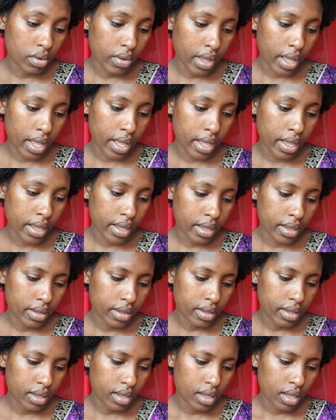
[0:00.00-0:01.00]

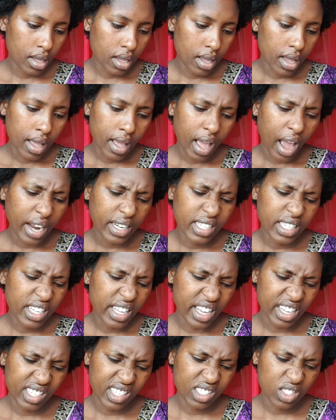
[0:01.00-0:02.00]
Ati
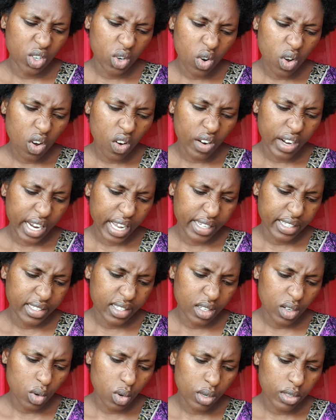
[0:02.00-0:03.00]
yes, to
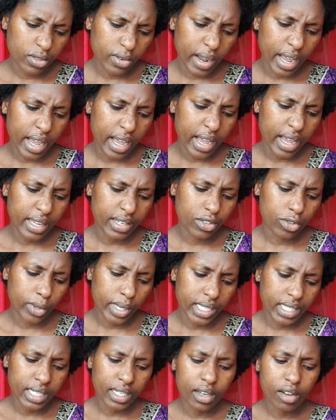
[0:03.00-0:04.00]
coconut. Ultra
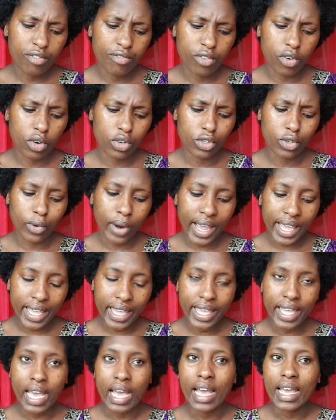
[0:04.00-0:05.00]
hydrating for dry
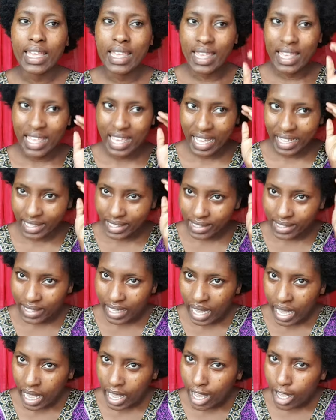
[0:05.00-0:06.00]
hair. Yes.
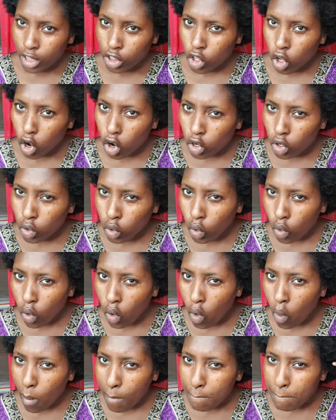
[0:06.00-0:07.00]
Todo
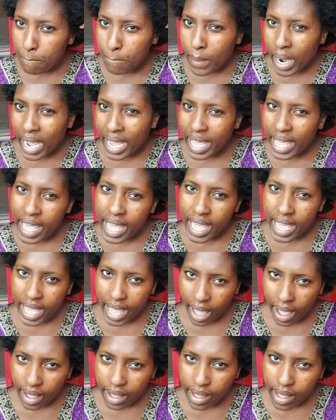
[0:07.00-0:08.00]
my
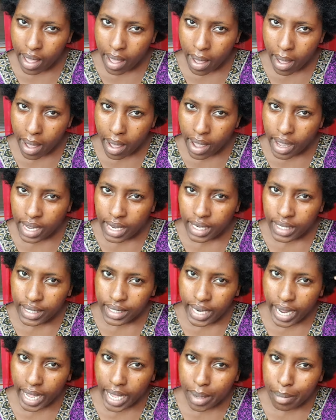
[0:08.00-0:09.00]
hair.
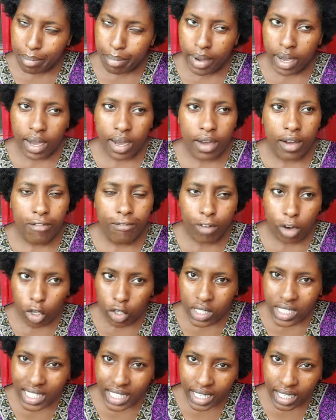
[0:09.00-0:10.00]
Type
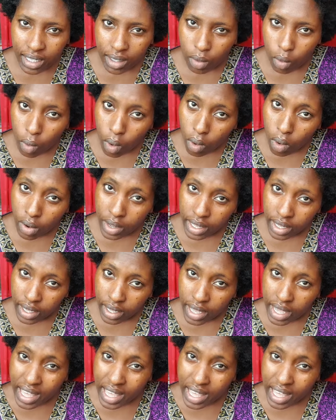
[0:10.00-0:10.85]
4C. Woi.